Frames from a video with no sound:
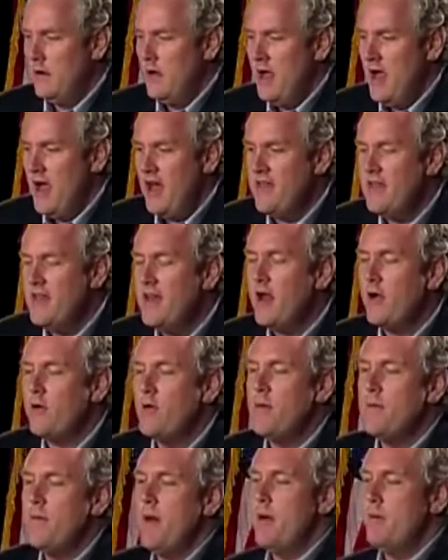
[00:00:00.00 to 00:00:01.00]
And then I
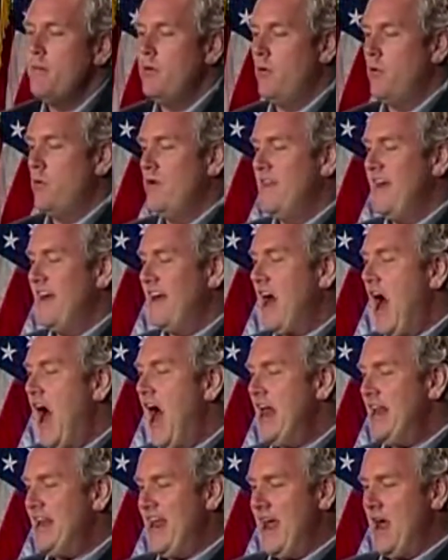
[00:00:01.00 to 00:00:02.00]
remember when they
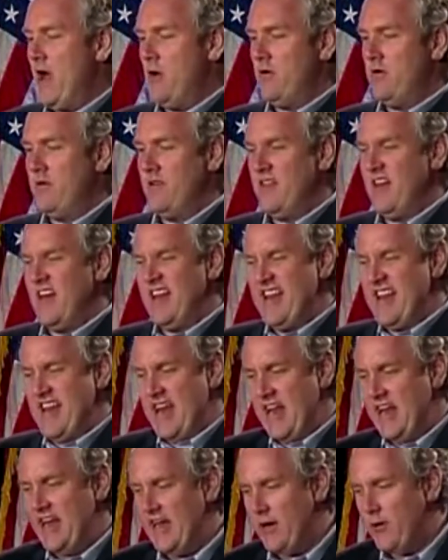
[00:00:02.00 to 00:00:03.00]
got down to the
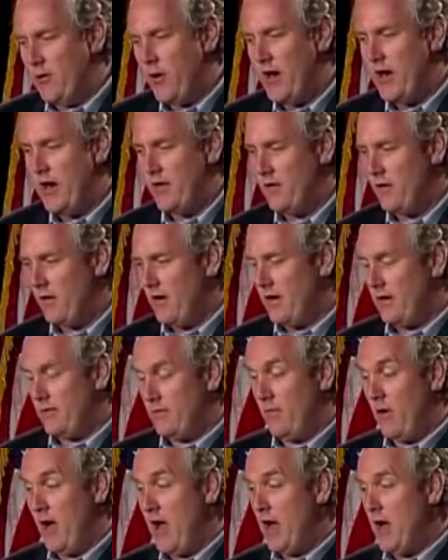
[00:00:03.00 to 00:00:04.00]
nitty-gritty, they're
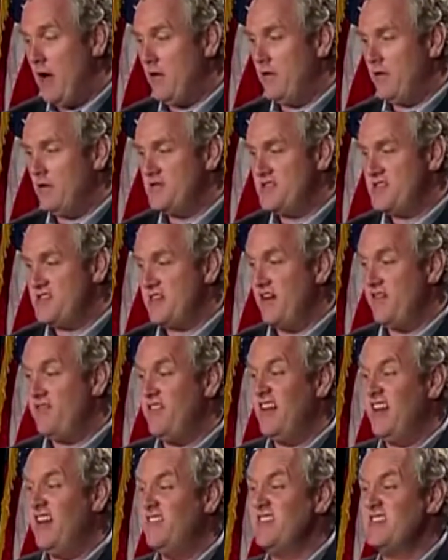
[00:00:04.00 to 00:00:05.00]
like, wow, there's
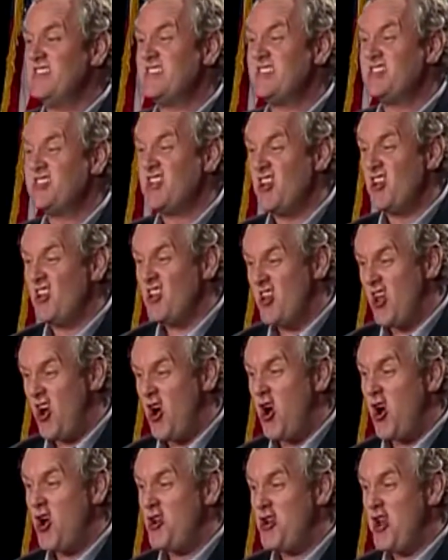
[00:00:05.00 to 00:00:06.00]
stuff that even
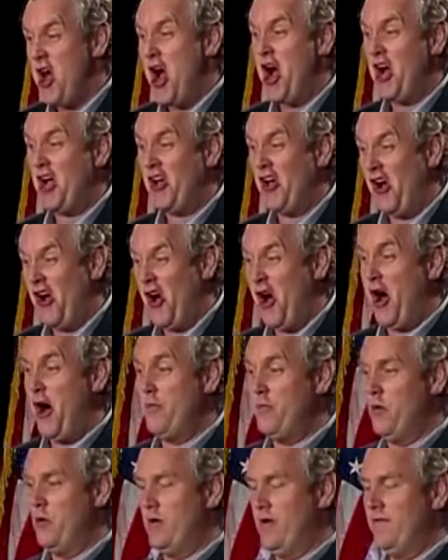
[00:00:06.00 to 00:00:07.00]

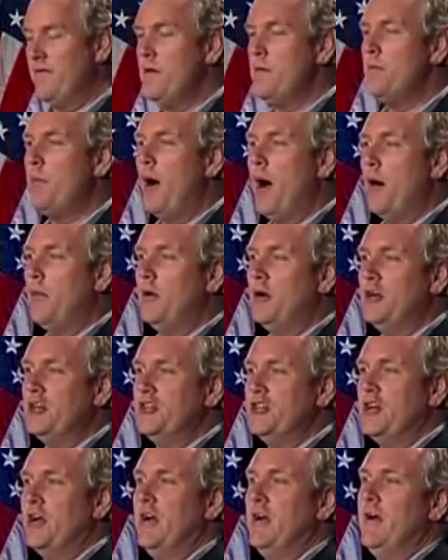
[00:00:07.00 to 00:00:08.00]
Salon.com won't even
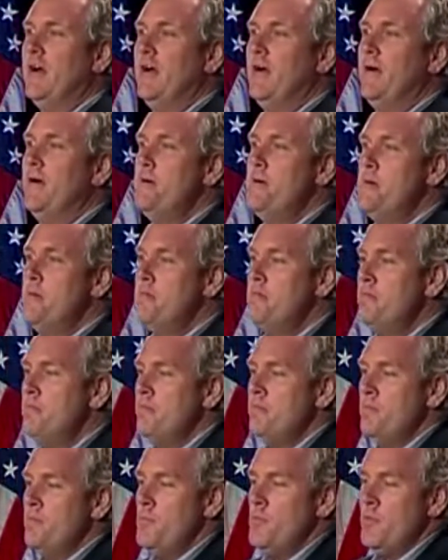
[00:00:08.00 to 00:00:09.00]
publish.
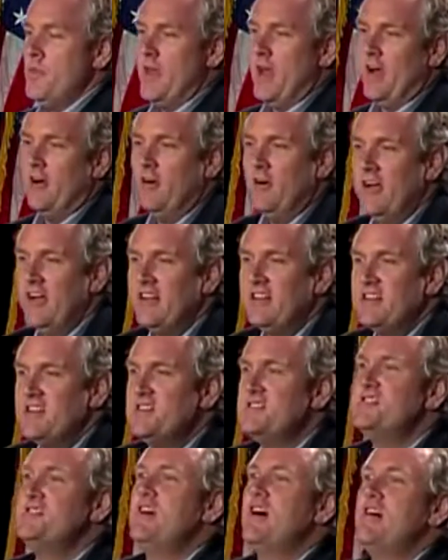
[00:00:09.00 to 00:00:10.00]
They leaked the
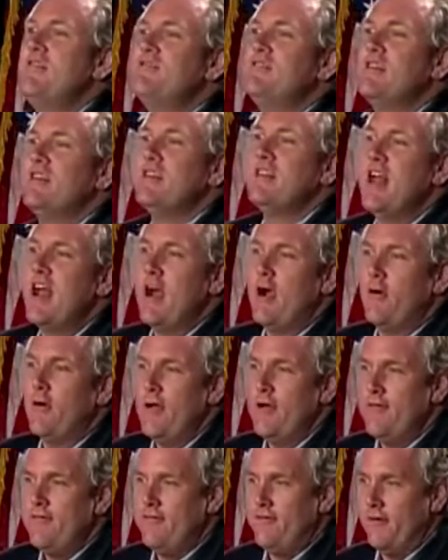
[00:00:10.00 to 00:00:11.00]
stuff to
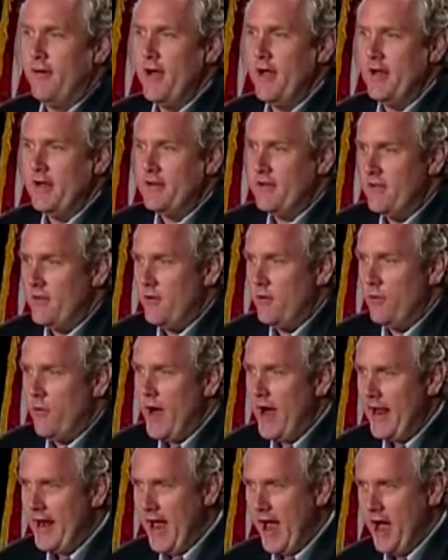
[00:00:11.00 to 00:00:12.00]
Larry Flint, and the
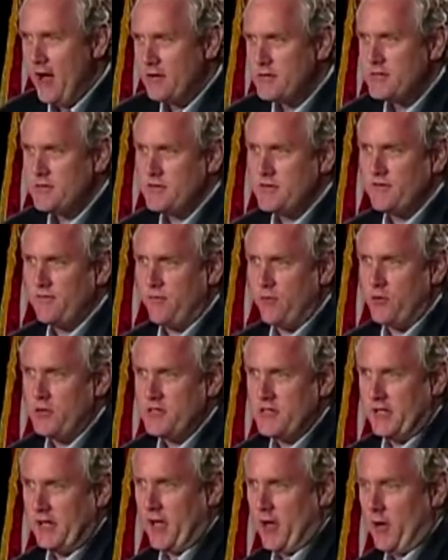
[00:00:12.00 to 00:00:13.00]
White House was
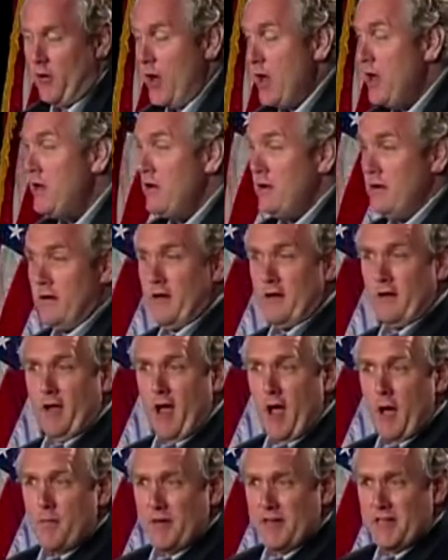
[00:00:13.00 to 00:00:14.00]
forced to go, hey, did you
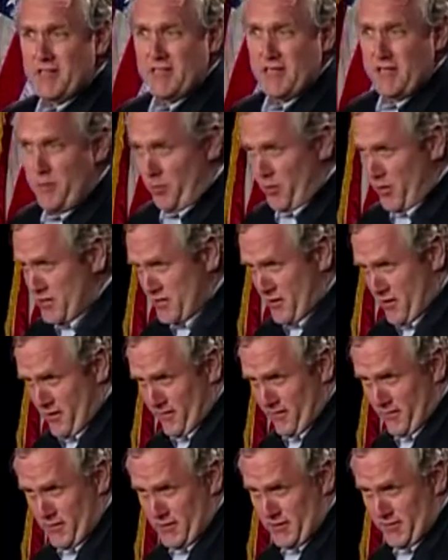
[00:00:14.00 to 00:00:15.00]
happen to see the press
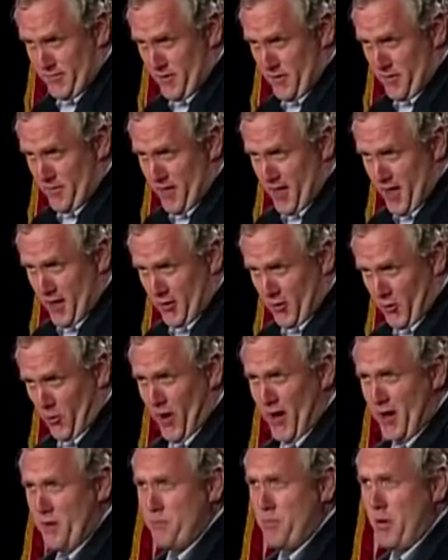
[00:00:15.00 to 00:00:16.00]
conference from that
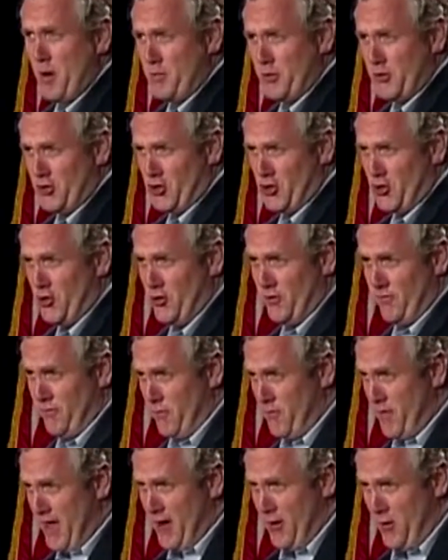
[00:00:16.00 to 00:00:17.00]
great publisher,
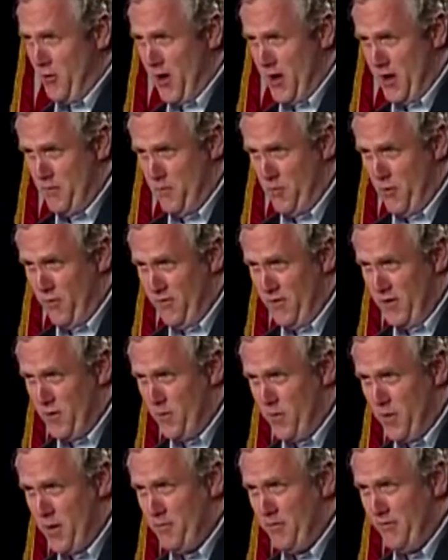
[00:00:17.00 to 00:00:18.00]
from that great movie,
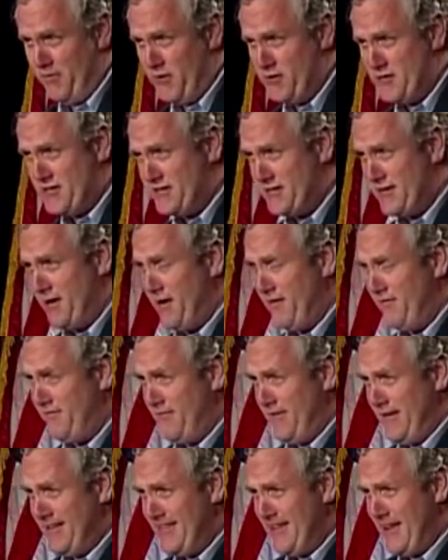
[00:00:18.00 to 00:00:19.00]
The People versus Larry
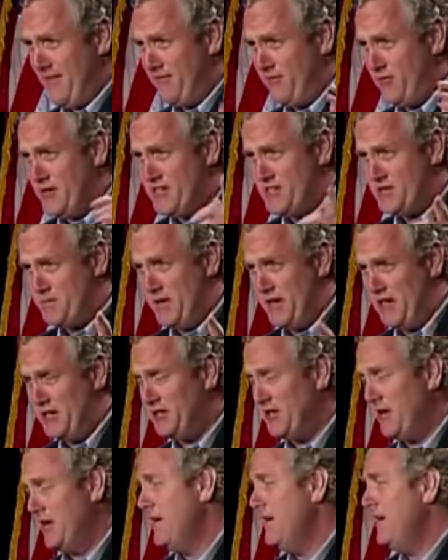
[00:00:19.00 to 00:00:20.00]
Flint, that free
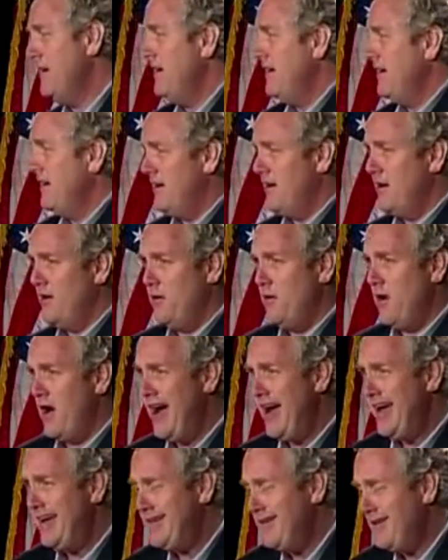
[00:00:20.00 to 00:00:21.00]
speech, you know,
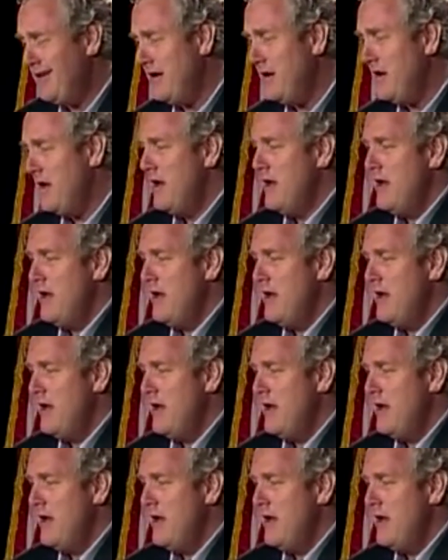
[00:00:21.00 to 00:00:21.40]
icon?